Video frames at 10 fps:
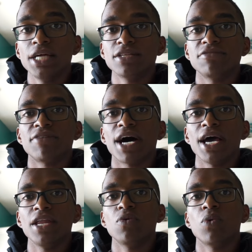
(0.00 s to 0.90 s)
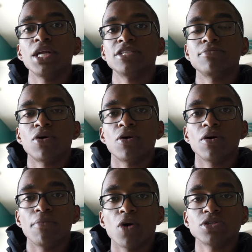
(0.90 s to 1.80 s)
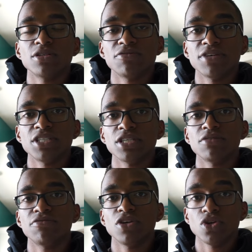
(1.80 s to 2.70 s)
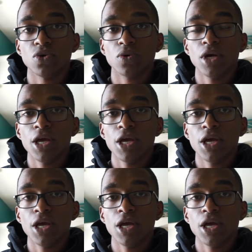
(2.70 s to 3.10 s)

to find what is more, most efficient for you.